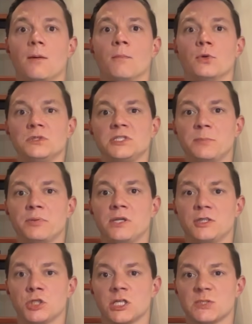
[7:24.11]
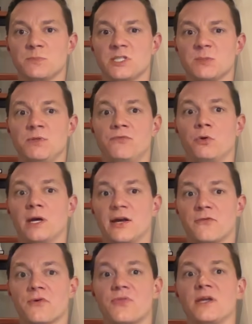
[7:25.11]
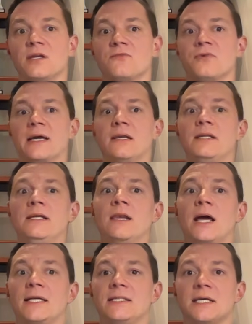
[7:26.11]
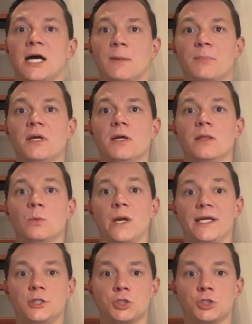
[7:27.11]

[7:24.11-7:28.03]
multiple adjustments before everything finally lined up the way it